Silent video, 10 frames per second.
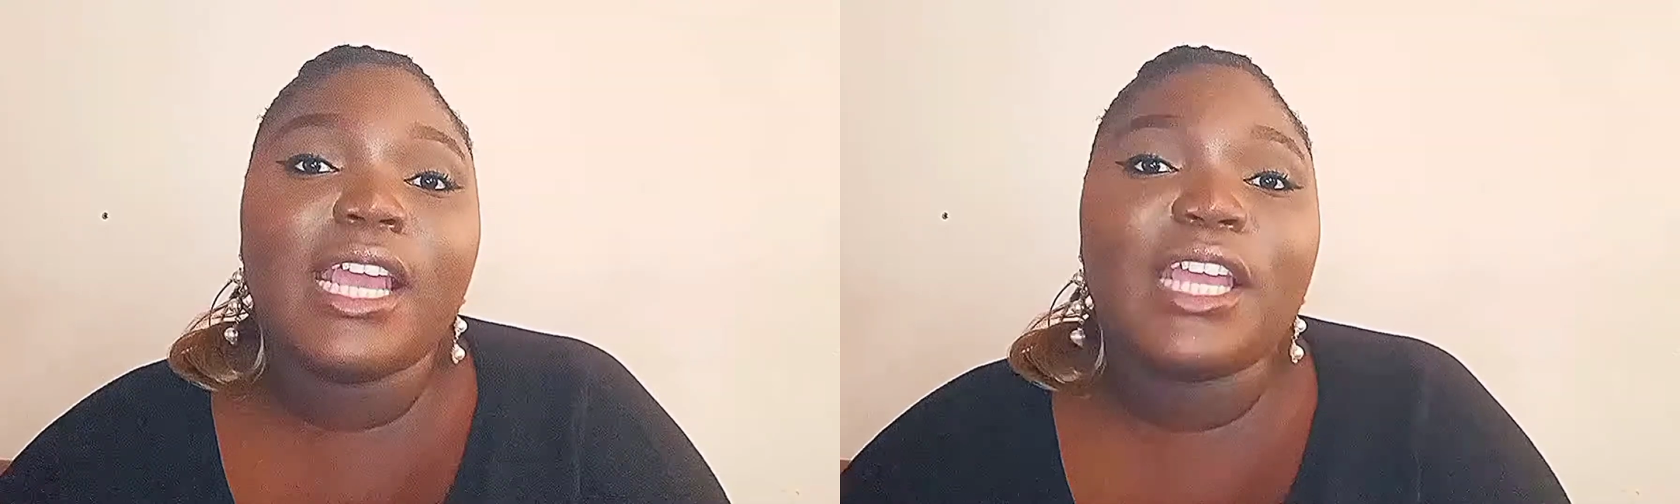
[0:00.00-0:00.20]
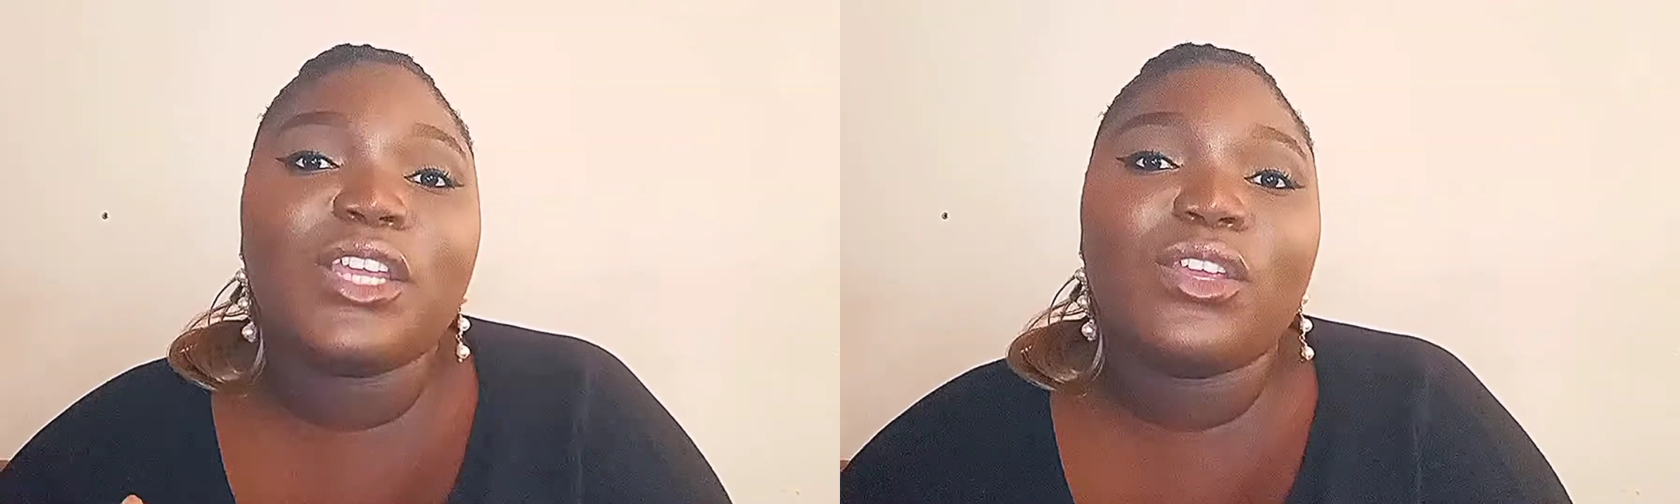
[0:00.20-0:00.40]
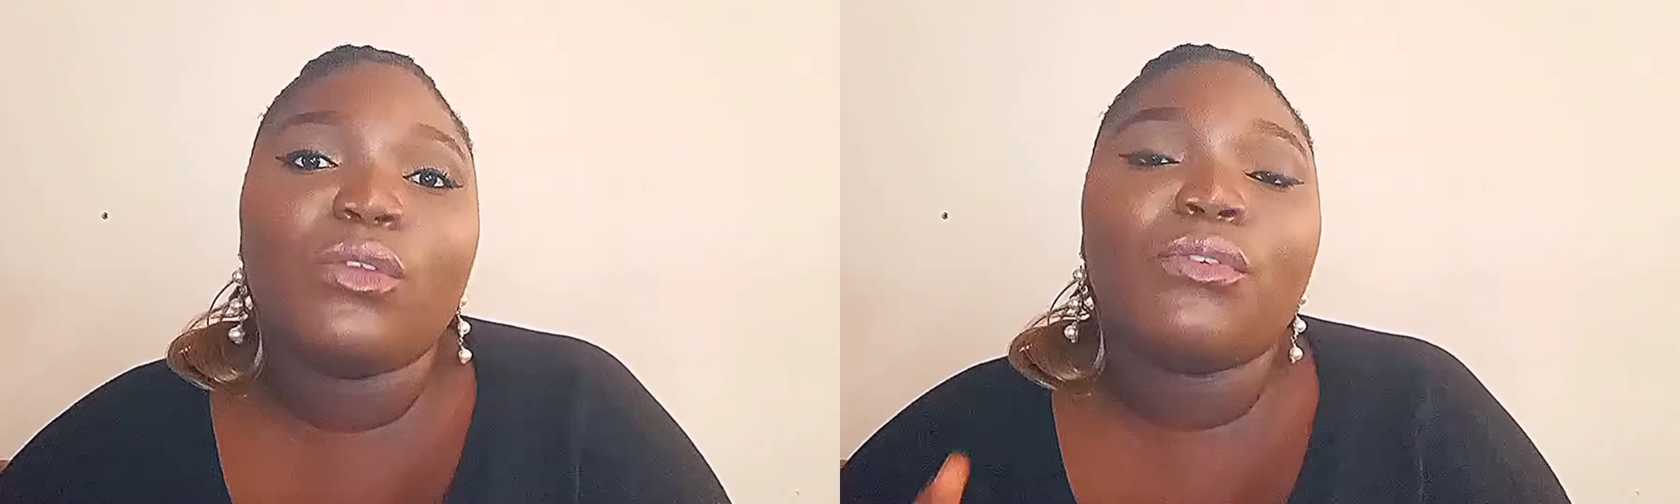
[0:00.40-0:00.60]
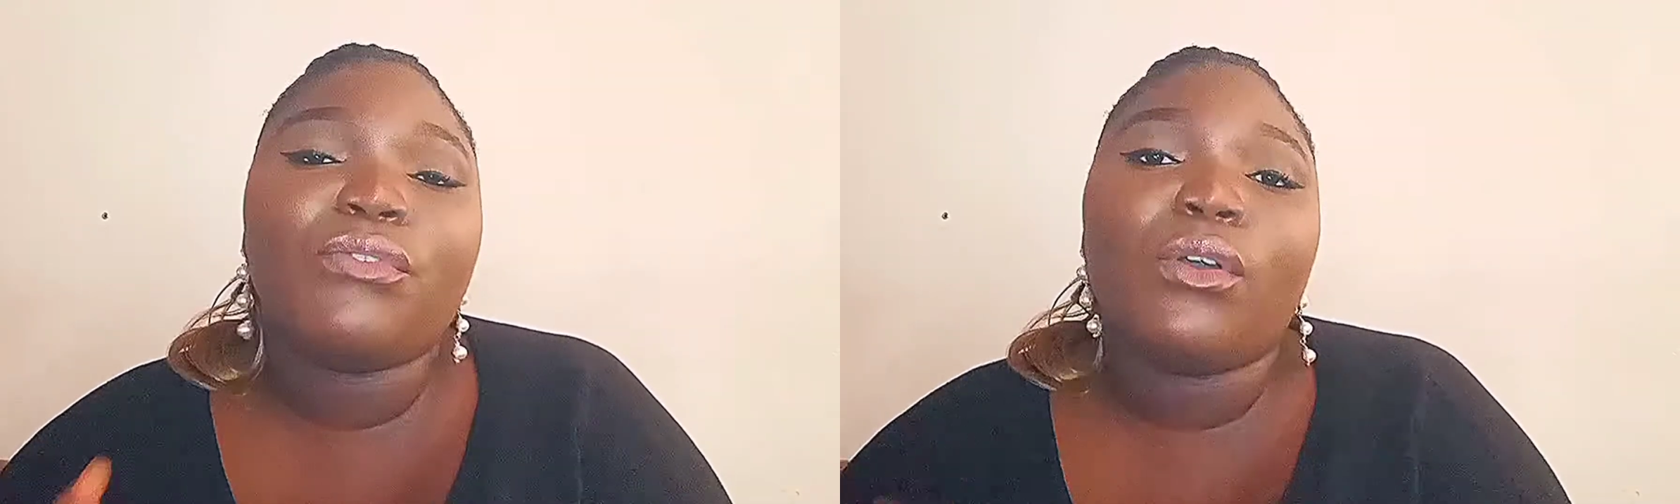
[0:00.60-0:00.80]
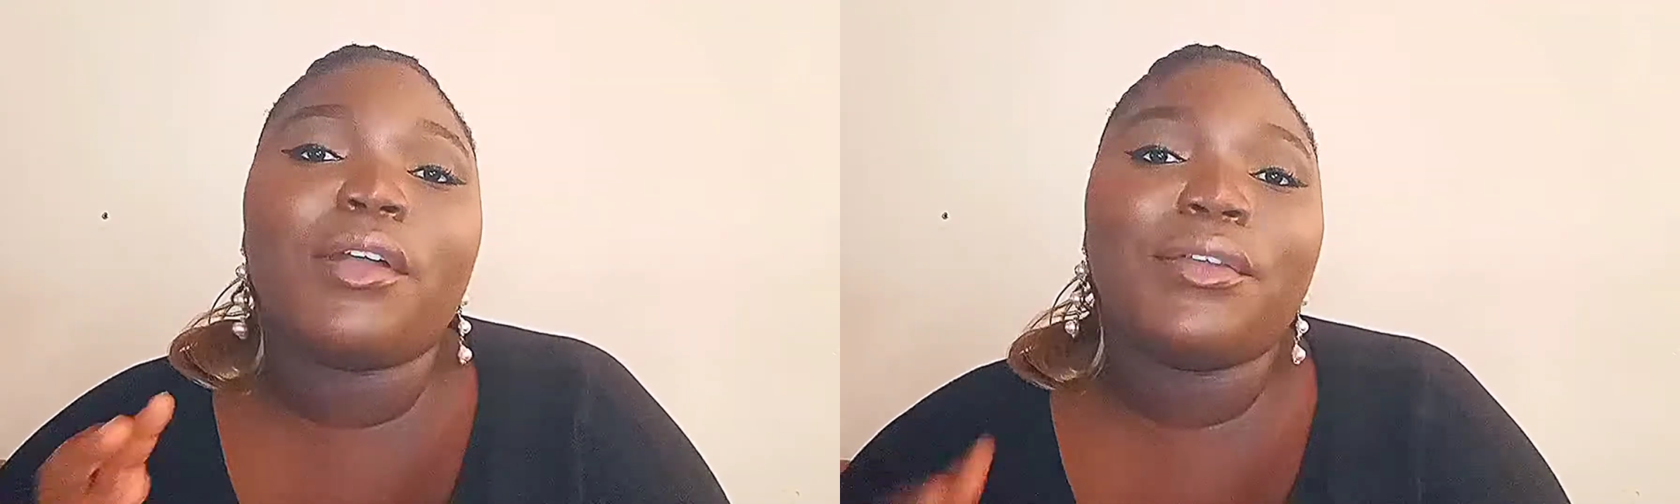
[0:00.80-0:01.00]
take you
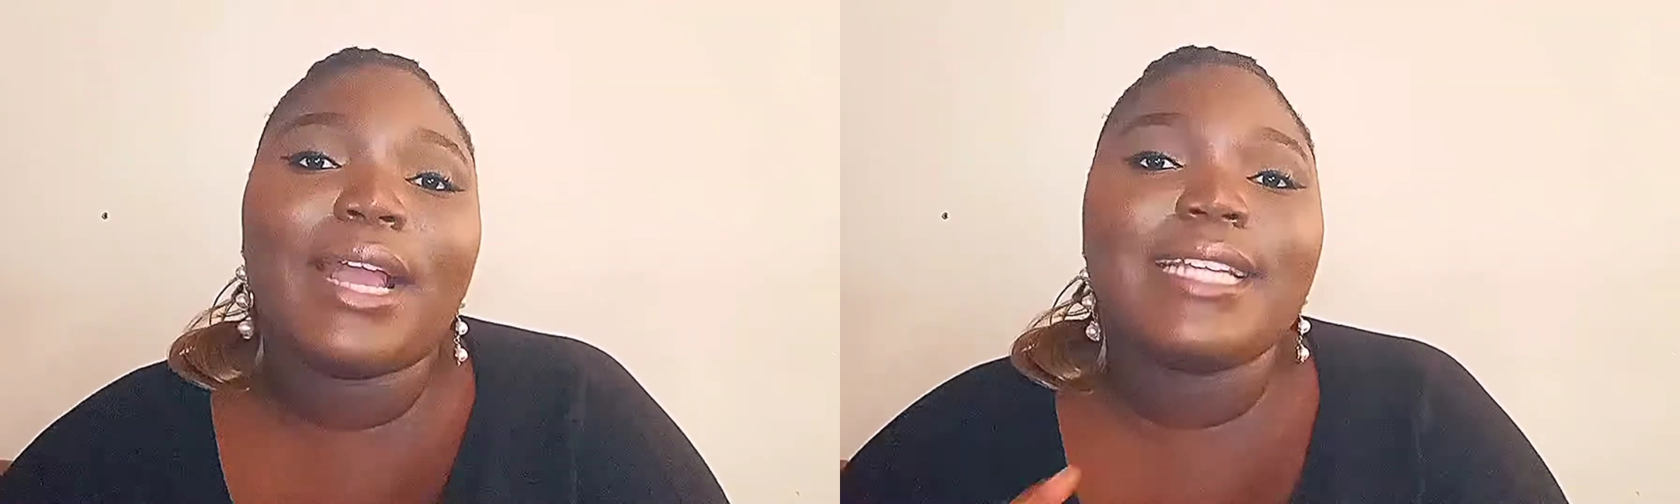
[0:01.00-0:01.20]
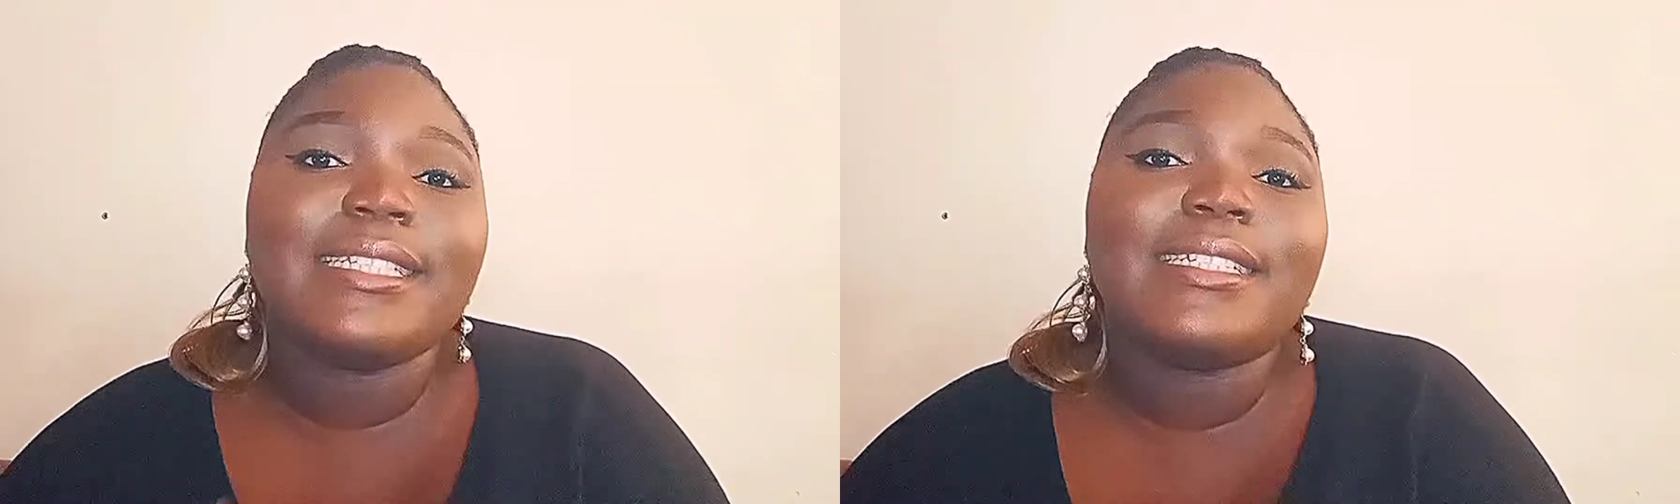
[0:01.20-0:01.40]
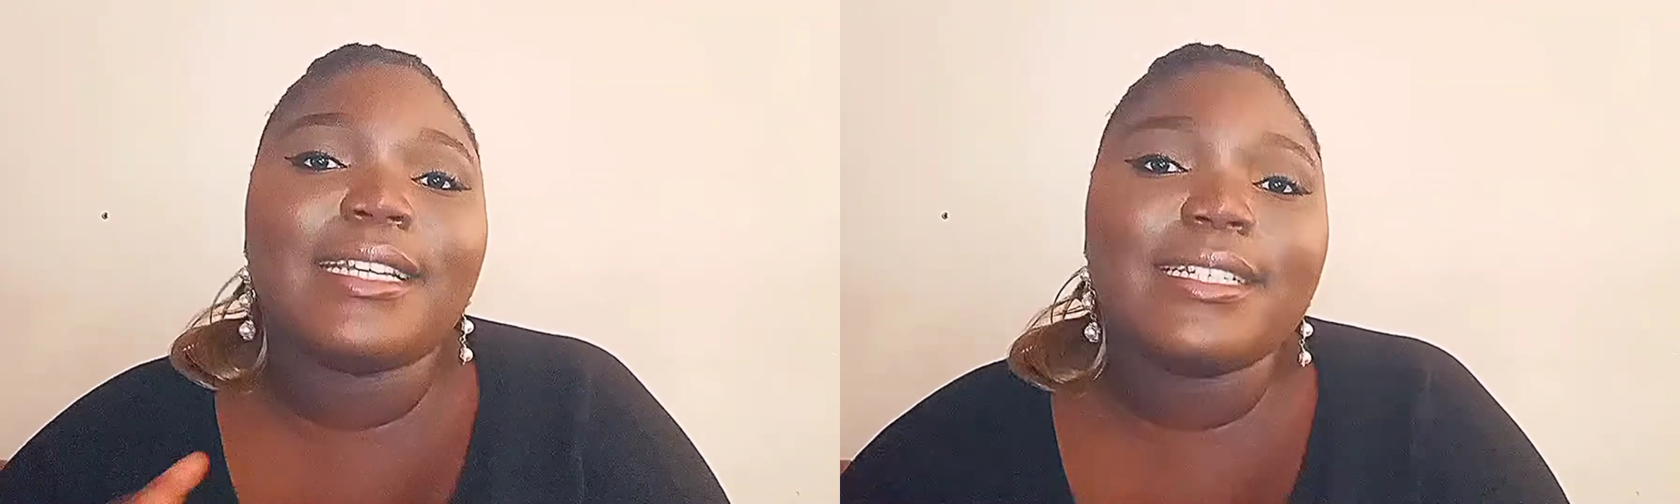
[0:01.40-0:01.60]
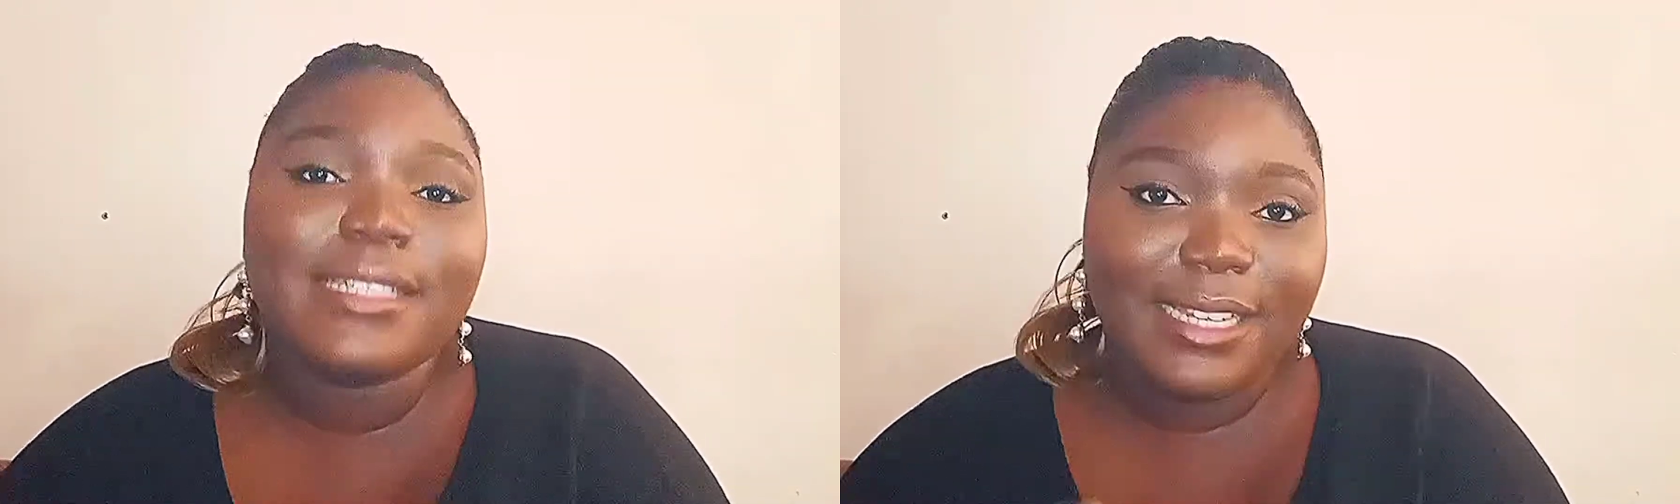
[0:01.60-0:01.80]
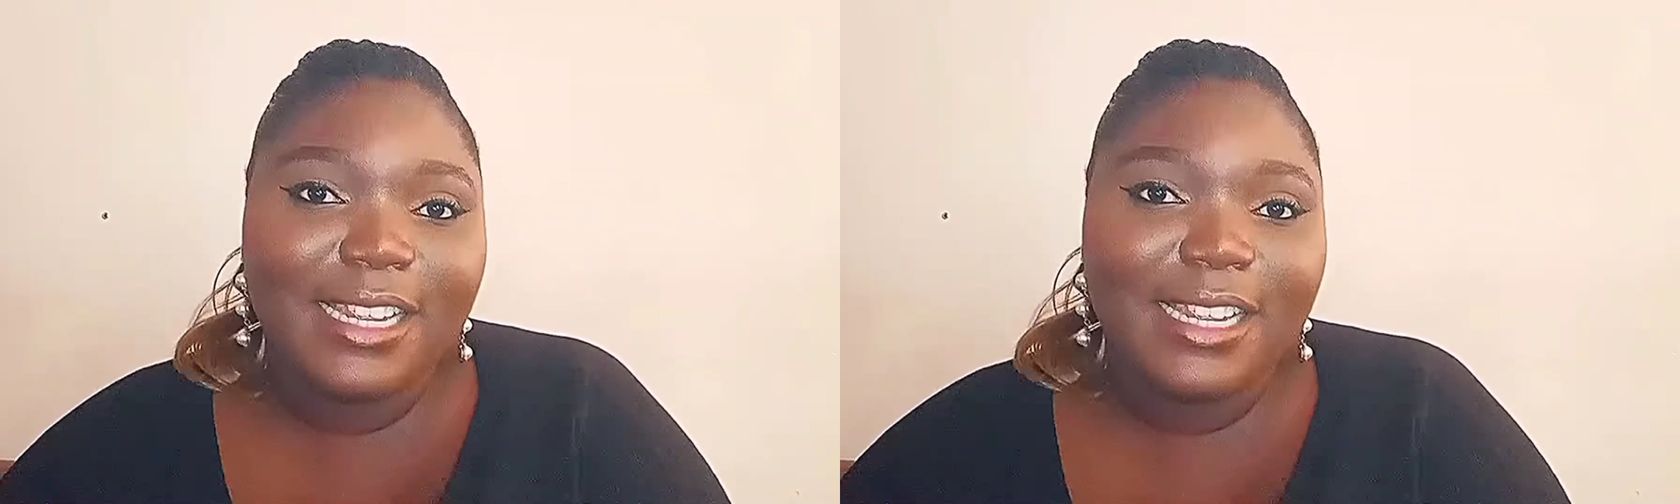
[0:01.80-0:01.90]
for granted.